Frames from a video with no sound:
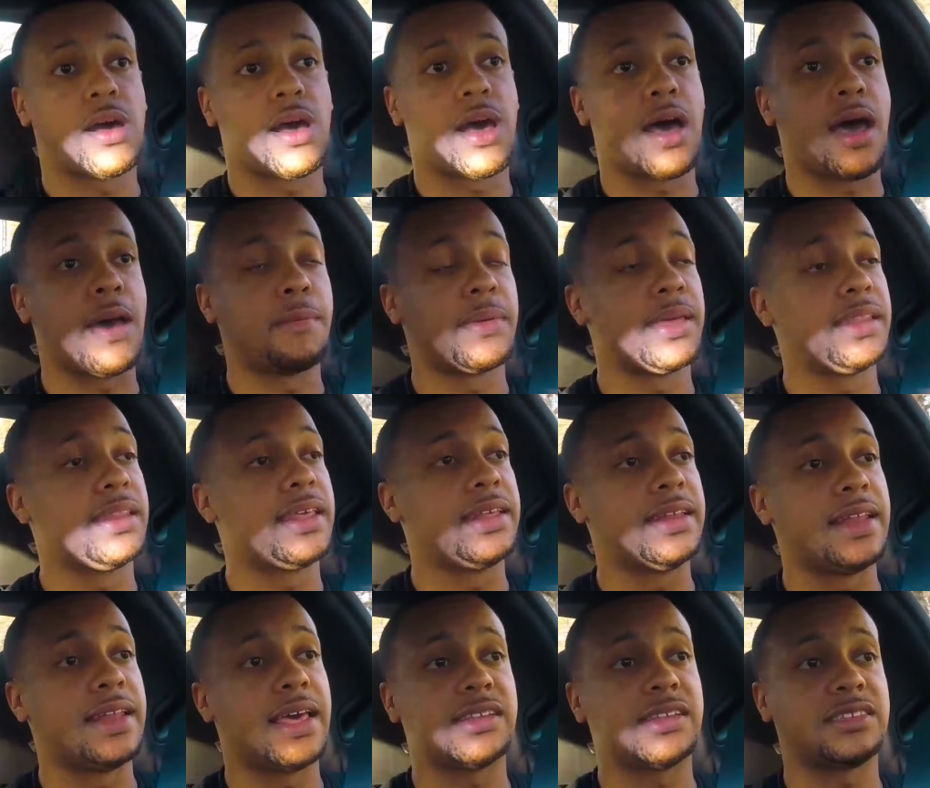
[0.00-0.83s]
I mean,
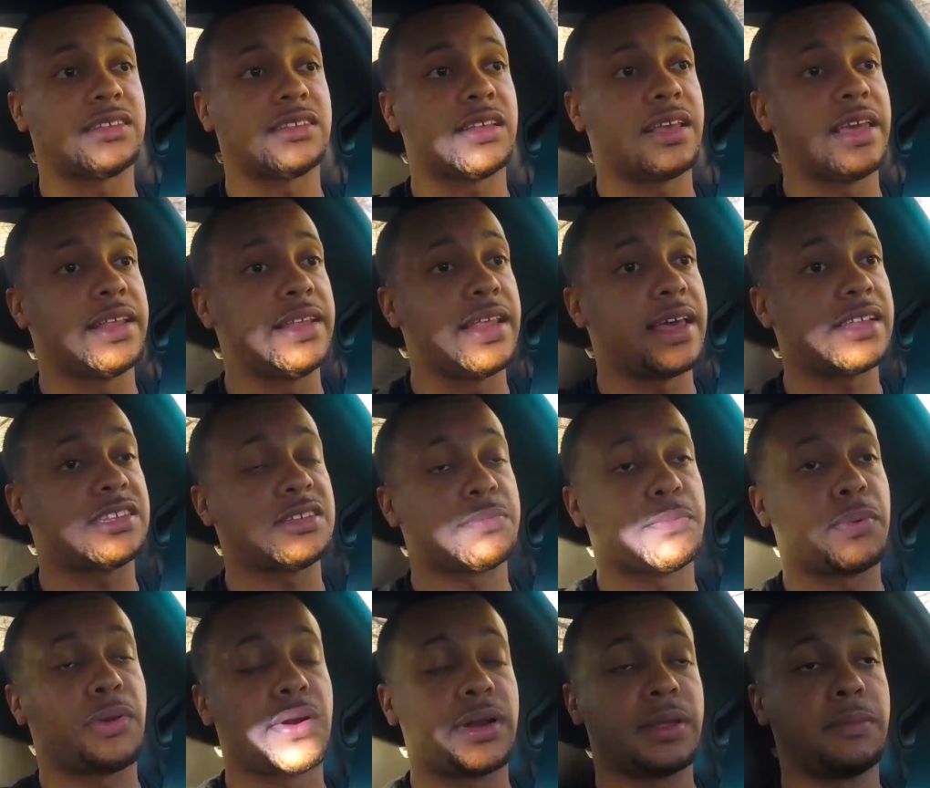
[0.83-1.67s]
then
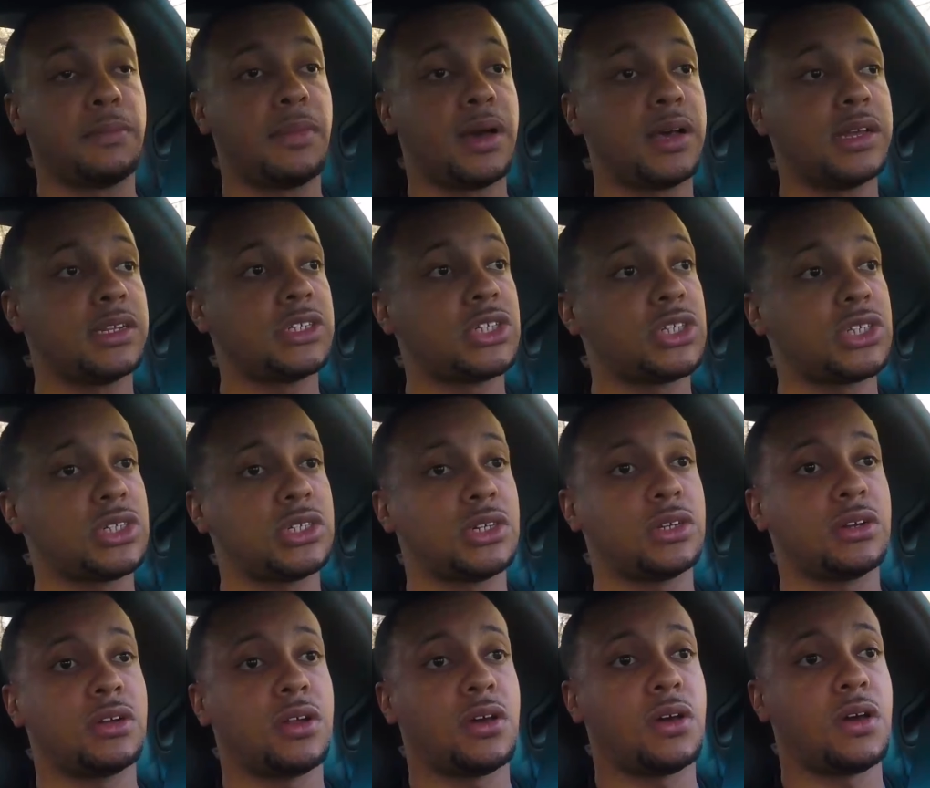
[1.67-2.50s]
that's pretty much
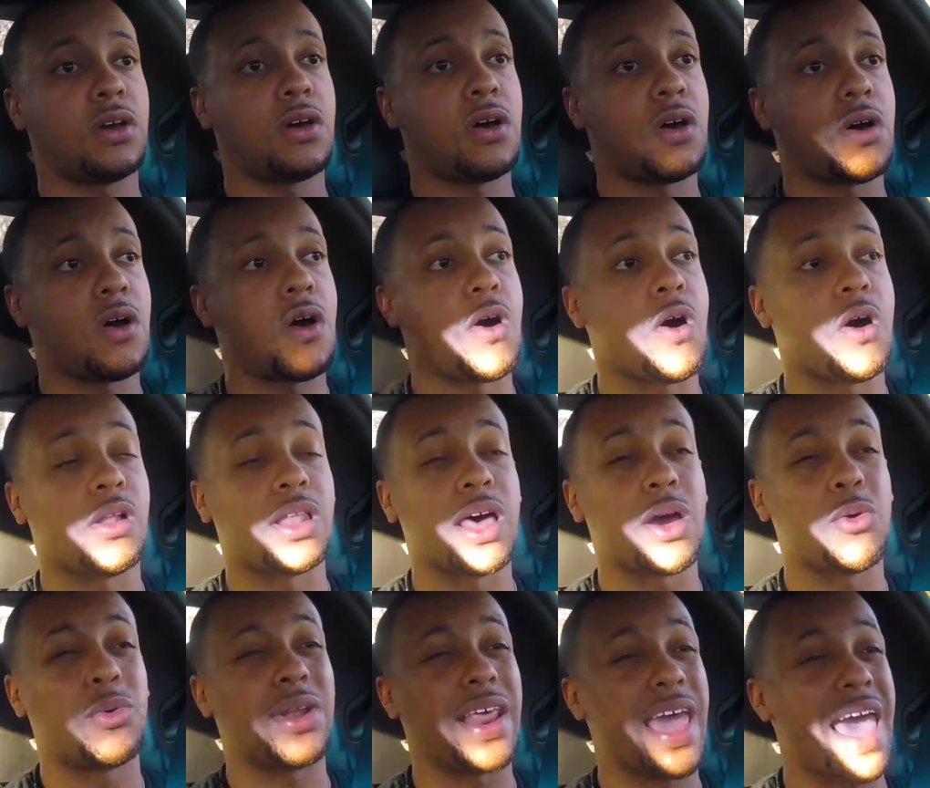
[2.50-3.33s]

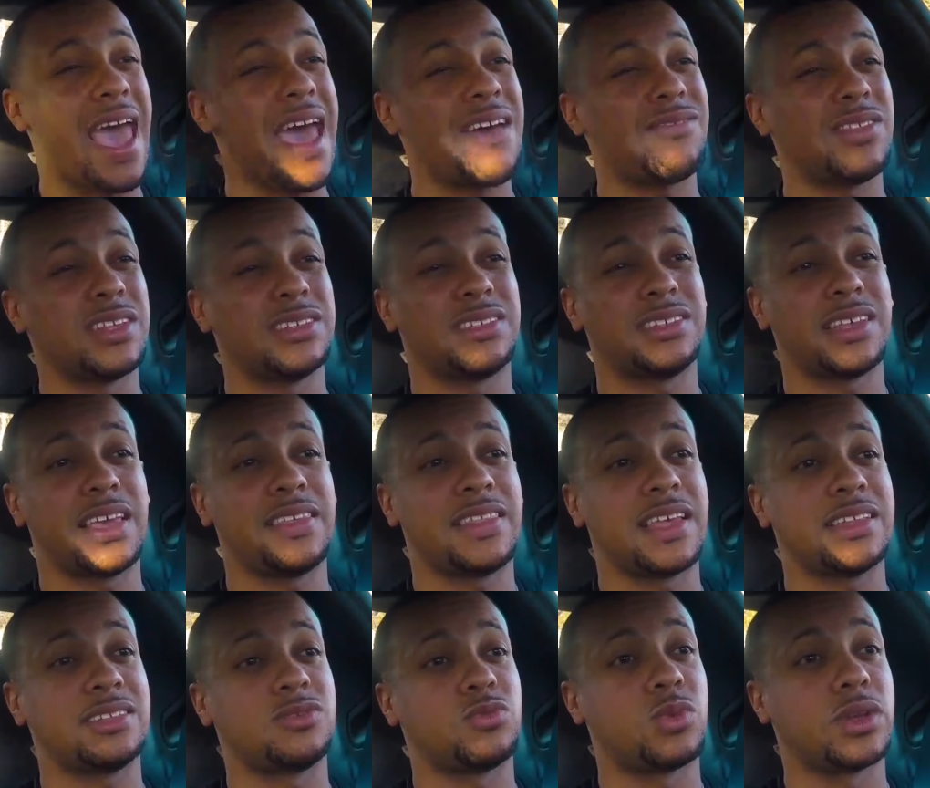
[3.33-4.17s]
all I would have to say
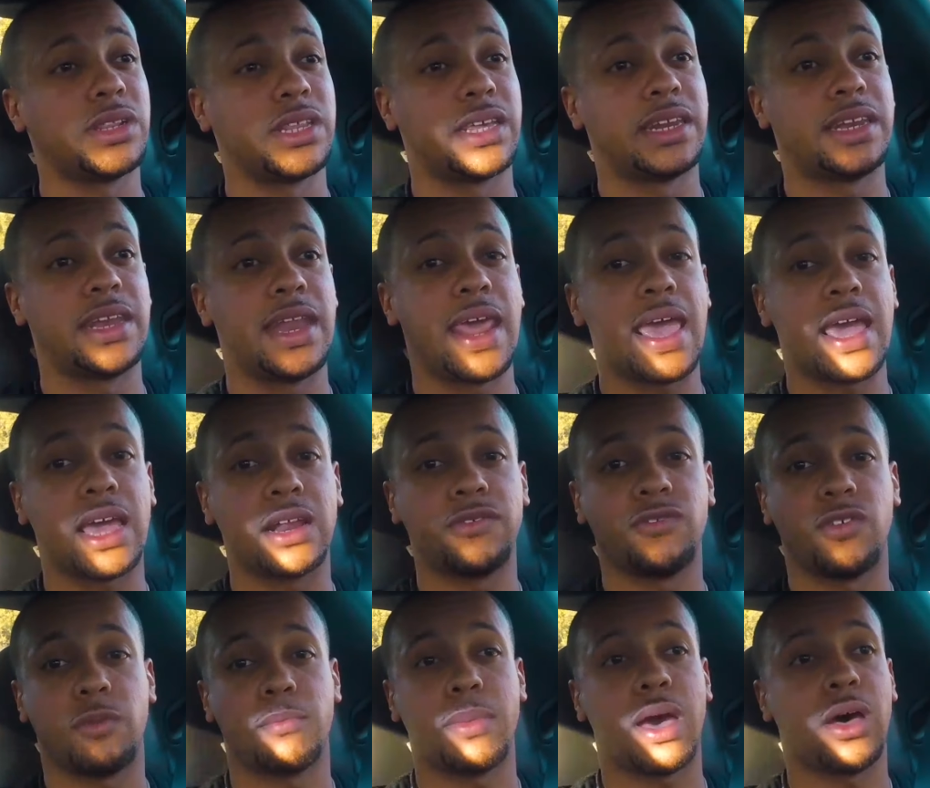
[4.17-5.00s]
that's really
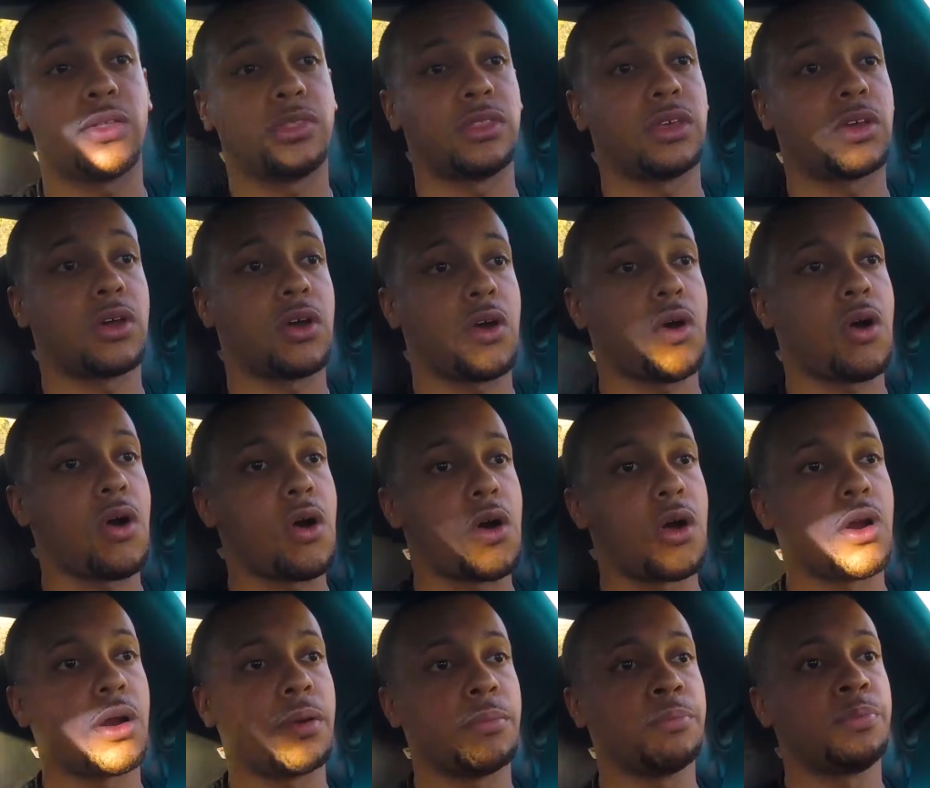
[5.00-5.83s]
negative about the
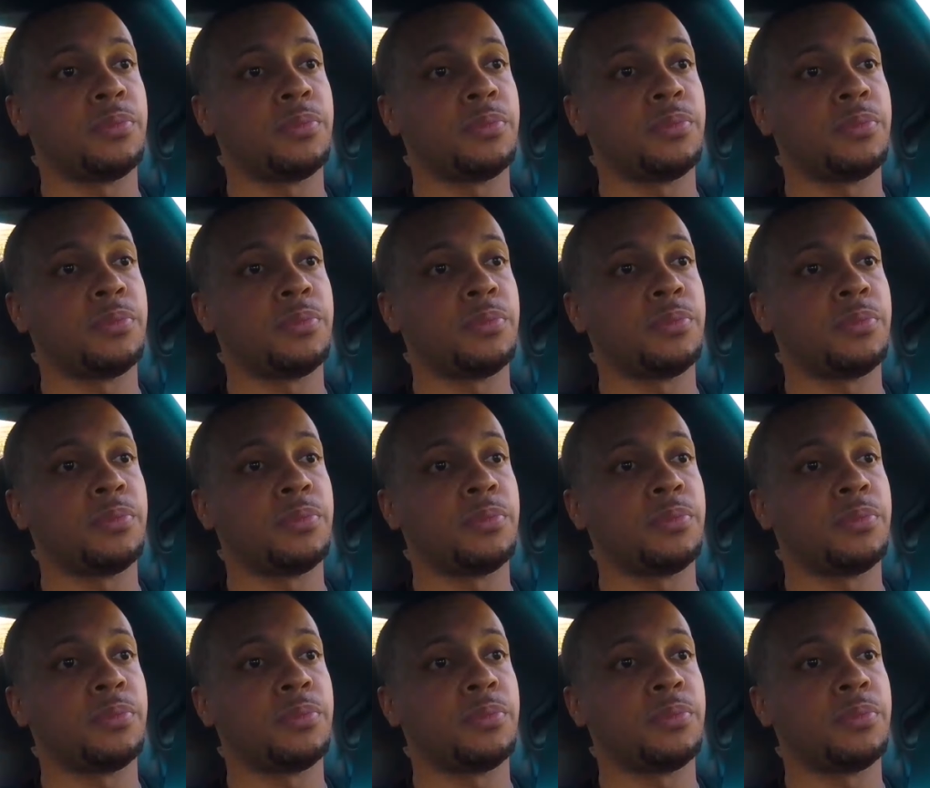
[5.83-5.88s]
car.